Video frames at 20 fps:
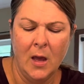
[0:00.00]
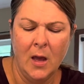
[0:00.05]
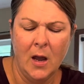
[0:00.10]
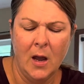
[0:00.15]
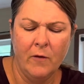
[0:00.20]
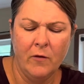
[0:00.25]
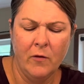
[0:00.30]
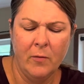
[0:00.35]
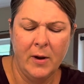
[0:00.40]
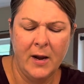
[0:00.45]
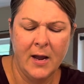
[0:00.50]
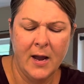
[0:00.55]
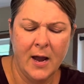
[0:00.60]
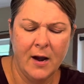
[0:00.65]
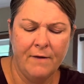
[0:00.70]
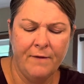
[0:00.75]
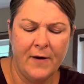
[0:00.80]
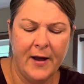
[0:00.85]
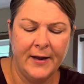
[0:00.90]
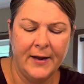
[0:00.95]
Everybody kind
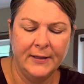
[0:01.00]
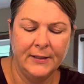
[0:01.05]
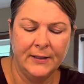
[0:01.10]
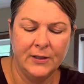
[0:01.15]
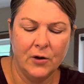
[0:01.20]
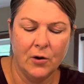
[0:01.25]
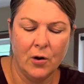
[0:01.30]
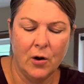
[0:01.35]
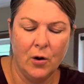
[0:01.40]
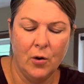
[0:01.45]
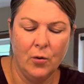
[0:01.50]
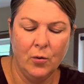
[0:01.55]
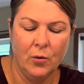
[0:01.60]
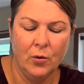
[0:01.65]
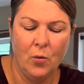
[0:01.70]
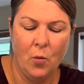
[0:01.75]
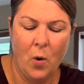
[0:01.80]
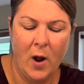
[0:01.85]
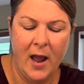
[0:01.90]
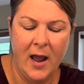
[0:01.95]
of finds their
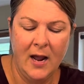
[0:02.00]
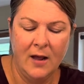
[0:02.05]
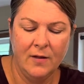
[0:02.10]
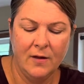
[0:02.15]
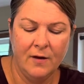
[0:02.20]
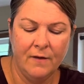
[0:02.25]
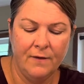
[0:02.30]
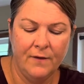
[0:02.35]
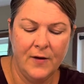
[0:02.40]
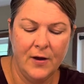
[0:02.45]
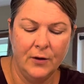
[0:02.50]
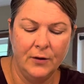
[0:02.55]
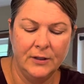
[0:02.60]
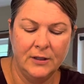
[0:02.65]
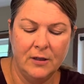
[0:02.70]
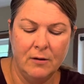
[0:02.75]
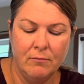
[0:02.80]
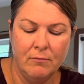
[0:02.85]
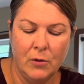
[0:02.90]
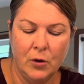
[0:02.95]
own way that feels
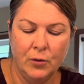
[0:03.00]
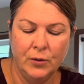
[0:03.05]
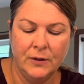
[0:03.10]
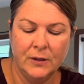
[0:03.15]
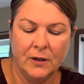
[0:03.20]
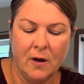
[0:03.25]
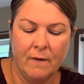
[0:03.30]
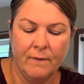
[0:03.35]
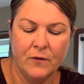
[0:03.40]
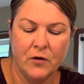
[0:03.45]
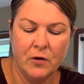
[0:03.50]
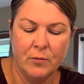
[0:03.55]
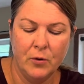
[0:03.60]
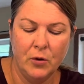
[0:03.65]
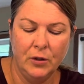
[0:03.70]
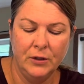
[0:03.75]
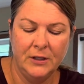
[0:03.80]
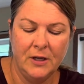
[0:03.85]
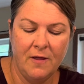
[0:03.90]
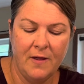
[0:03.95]
the most
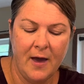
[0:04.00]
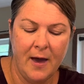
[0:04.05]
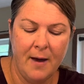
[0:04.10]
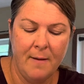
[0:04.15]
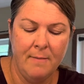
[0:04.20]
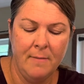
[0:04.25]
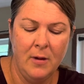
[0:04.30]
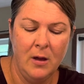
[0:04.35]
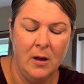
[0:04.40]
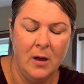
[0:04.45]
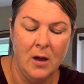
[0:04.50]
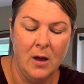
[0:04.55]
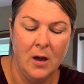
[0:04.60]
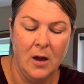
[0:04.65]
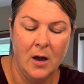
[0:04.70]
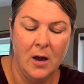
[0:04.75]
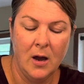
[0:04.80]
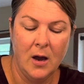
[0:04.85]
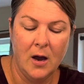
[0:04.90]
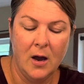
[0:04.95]
comfortable to them.
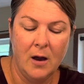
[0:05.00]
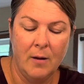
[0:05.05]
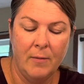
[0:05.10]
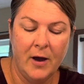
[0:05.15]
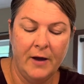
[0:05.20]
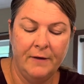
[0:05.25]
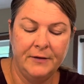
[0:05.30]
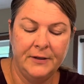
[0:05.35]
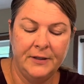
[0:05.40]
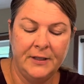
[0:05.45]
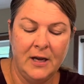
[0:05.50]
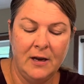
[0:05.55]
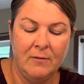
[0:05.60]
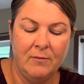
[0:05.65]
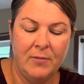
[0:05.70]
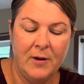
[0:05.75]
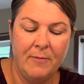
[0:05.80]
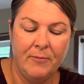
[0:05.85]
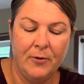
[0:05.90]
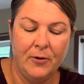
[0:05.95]
I've seen
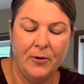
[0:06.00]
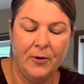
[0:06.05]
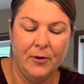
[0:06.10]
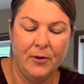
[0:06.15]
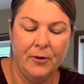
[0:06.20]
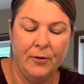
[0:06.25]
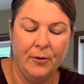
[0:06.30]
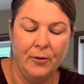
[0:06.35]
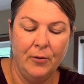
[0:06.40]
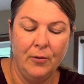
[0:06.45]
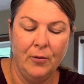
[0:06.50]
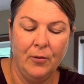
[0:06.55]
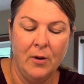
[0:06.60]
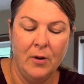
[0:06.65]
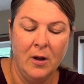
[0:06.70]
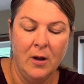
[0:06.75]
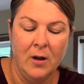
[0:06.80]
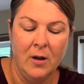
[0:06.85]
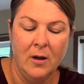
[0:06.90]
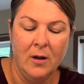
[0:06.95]
people who
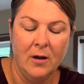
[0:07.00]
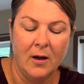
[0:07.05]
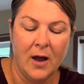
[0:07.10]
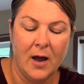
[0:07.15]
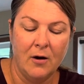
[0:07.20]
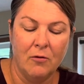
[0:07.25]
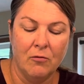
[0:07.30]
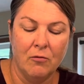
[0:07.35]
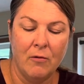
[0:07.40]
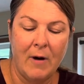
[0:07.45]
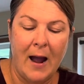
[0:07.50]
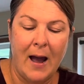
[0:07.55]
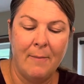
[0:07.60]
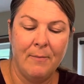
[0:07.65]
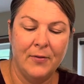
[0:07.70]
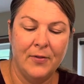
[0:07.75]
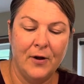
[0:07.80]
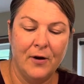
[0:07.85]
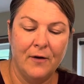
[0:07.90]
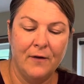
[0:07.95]
kind of
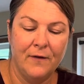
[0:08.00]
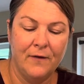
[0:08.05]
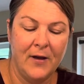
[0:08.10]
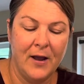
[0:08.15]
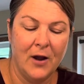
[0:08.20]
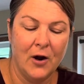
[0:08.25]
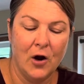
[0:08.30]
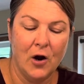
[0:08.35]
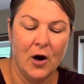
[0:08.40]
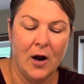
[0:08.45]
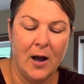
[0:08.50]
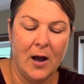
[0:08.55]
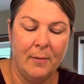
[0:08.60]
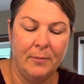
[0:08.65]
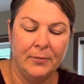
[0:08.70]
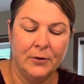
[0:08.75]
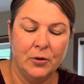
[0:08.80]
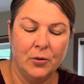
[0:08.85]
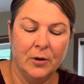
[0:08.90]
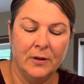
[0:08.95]
wrap their finger
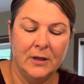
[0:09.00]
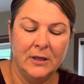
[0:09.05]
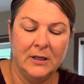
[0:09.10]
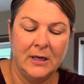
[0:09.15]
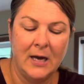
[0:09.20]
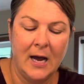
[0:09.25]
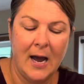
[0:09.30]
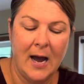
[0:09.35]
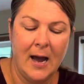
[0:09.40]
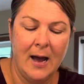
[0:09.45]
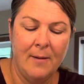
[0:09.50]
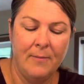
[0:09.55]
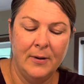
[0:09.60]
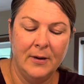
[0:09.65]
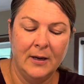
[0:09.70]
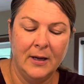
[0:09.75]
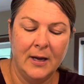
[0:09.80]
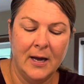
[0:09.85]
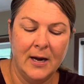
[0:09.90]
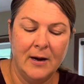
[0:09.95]
up toward the top
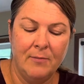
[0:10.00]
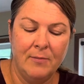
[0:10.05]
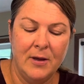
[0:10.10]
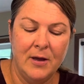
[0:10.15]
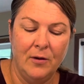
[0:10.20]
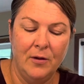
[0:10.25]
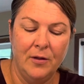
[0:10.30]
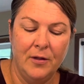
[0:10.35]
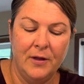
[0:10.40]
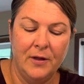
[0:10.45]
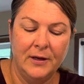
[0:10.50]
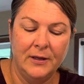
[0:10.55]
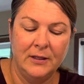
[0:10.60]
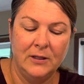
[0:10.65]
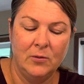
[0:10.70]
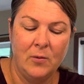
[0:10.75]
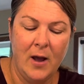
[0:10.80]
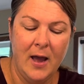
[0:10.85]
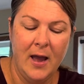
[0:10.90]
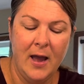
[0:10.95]
and kind of peel
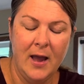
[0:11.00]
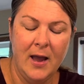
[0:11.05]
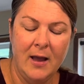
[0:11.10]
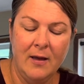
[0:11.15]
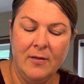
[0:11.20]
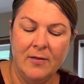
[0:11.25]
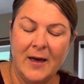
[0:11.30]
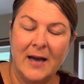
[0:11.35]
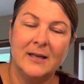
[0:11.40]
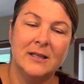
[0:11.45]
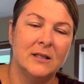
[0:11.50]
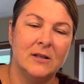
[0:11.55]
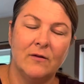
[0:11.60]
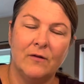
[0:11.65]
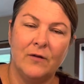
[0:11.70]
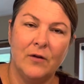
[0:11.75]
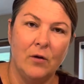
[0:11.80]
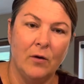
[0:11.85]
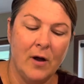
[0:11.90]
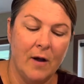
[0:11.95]
this way. That
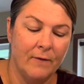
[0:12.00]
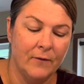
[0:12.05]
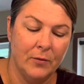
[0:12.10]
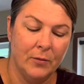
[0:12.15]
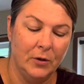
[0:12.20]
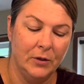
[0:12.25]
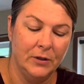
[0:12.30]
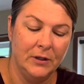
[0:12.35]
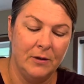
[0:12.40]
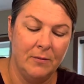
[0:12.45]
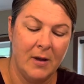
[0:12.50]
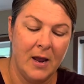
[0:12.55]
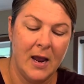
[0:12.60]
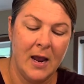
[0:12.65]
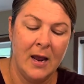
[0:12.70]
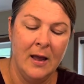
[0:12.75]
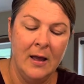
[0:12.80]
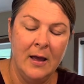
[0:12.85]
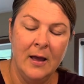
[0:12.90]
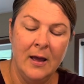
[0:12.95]
doesn't feel comfortable to
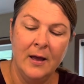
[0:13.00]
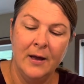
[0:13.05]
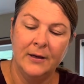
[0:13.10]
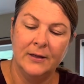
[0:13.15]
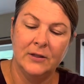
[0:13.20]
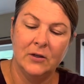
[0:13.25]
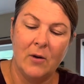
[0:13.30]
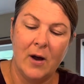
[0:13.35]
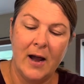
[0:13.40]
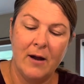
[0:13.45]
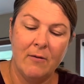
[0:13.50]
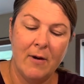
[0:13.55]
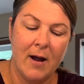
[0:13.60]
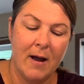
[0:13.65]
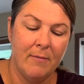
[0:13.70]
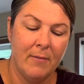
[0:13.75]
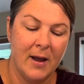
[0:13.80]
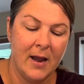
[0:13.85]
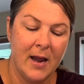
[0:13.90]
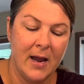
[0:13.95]
me. So I
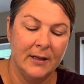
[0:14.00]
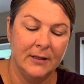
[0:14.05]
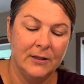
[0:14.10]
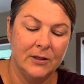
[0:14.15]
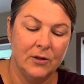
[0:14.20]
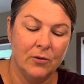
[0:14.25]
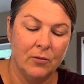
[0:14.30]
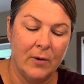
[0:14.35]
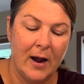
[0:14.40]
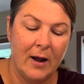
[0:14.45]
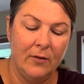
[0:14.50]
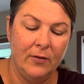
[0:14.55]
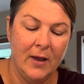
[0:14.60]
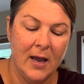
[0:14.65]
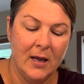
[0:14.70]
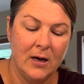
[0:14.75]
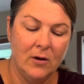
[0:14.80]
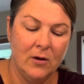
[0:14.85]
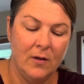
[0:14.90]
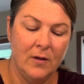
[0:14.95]
wrap my hands around the
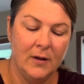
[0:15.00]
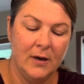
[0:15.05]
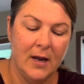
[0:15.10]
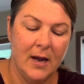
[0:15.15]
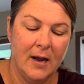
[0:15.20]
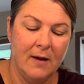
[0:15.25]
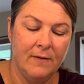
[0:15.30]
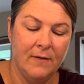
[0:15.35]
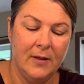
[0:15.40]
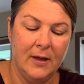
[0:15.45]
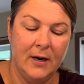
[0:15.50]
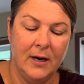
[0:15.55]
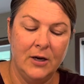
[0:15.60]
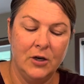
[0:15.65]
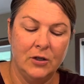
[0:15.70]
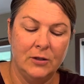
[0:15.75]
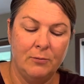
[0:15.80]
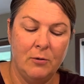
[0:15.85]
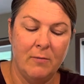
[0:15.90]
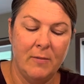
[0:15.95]
handle of the knife, and then I
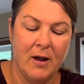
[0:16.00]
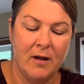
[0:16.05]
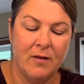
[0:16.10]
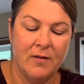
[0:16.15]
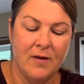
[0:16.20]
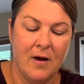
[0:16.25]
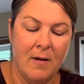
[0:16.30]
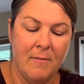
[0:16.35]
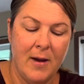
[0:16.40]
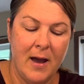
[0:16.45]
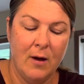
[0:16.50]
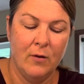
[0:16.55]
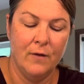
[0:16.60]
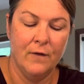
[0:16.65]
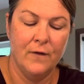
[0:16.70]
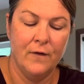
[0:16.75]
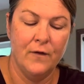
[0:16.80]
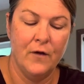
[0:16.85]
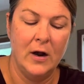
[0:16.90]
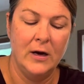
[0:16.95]
just put my thumb out
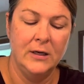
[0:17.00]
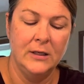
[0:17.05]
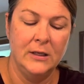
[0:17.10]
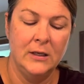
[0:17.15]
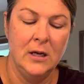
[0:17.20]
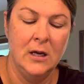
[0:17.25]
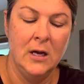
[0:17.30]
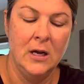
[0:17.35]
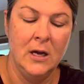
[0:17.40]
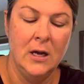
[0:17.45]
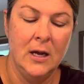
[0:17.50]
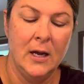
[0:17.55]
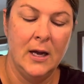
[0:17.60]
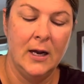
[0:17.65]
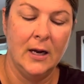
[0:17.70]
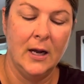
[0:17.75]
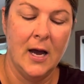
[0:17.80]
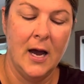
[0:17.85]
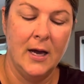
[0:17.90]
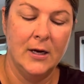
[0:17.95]
in front
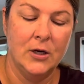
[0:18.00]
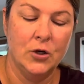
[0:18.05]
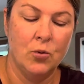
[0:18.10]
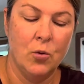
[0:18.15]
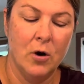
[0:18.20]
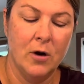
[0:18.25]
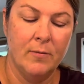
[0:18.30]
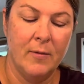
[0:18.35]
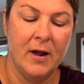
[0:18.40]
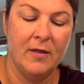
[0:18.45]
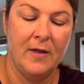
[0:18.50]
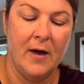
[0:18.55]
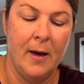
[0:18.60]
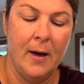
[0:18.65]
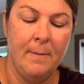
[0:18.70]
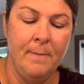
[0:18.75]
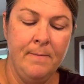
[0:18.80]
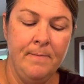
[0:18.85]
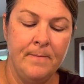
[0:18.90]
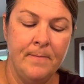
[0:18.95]
and cut toward my
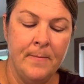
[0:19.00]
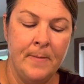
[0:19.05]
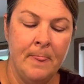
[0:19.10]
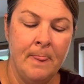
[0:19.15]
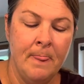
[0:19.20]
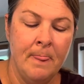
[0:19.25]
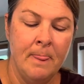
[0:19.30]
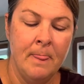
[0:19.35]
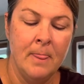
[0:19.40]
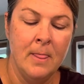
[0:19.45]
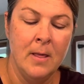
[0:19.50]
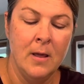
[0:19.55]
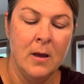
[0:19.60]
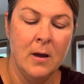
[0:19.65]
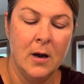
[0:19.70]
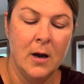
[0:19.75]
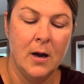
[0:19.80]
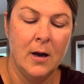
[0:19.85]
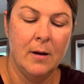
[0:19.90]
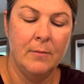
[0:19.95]
thumb.
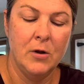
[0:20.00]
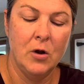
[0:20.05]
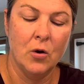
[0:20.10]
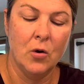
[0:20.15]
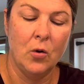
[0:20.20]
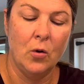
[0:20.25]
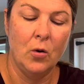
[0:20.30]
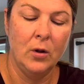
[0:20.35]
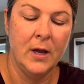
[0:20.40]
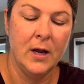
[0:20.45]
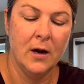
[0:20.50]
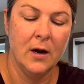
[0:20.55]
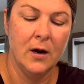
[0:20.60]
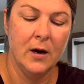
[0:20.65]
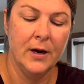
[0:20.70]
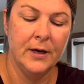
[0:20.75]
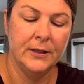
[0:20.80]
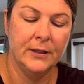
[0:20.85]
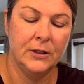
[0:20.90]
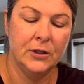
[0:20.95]
Your goal here
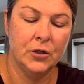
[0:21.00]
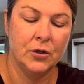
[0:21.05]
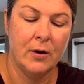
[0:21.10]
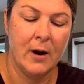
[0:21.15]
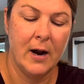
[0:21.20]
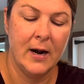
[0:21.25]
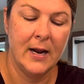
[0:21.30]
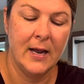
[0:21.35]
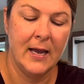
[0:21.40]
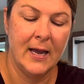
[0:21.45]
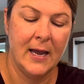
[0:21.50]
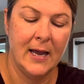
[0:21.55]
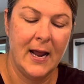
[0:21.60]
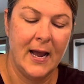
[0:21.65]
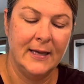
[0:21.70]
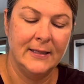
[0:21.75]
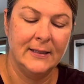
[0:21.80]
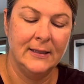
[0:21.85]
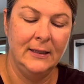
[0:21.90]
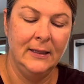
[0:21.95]
is to try to get
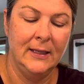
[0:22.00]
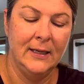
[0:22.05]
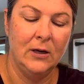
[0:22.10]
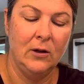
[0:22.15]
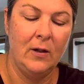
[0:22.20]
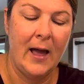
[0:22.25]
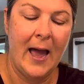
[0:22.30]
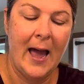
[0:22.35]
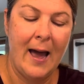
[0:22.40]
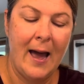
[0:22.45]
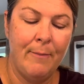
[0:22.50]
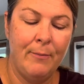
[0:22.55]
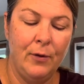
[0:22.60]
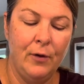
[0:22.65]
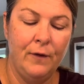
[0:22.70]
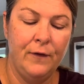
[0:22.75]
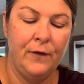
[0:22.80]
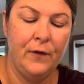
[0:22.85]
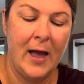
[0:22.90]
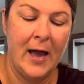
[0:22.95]
as little apple
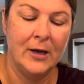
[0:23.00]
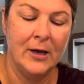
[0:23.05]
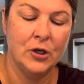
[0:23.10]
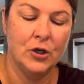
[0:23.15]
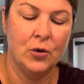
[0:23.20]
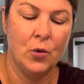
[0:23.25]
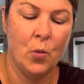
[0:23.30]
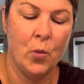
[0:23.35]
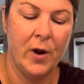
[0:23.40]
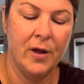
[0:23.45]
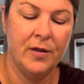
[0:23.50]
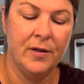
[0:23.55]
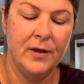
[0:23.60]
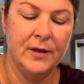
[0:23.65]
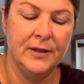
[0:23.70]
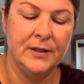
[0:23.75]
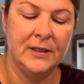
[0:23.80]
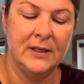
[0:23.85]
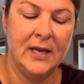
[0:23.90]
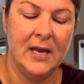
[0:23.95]
flesh with
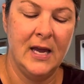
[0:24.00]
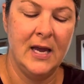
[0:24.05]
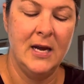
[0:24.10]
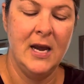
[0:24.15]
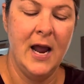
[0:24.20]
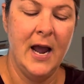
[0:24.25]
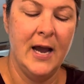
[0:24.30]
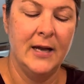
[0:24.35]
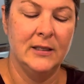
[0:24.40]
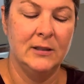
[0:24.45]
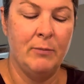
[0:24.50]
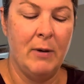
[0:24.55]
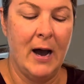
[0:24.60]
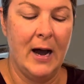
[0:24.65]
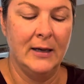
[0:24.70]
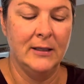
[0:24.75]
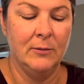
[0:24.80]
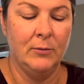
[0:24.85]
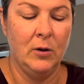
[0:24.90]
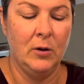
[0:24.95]
the skin as
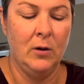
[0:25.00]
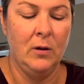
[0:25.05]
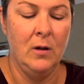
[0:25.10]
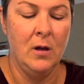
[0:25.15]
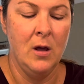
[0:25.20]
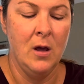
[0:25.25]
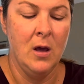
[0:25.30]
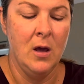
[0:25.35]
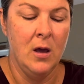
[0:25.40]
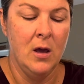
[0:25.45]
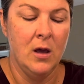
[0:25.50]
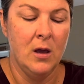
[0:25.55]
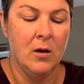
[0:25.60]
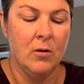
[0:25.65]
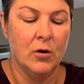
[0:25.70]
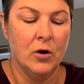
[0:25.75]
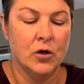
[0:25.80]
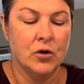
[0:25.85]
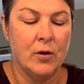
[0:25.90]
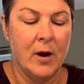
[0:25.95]
possible. You
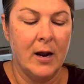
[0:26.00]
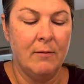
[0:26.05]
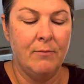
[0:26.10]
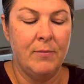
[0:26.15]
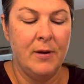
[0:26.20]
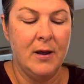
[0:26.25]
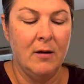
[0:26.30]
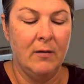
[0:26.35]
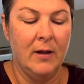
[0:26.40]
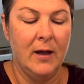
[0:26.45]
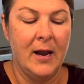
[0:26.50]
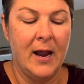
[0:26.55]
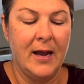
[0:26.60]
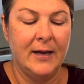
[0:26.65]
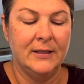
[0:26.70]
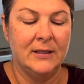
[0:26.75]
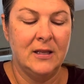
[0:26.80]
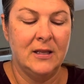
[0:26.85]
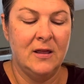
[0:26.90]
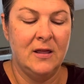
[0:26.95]
want to try and peel it
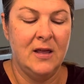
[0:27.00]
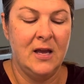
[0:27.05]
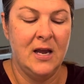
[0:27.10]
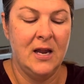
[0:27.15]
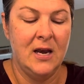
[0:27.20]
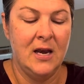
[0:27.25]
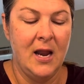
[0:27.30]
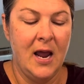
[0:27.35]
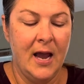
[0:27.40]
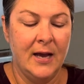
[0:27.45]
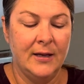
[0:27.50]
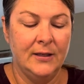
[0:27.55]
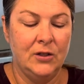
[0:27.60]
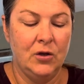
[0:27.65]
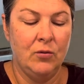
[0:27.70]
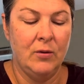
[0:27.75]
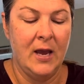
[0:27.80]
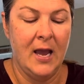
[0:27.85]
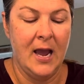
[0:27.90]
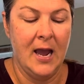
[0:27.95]
as thin as you
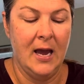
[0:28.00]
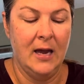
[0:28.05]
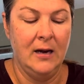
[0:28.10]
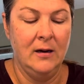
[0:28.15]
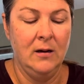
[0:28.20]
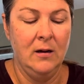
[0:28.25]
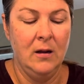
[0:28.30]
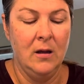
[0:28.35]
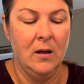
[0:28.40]
can.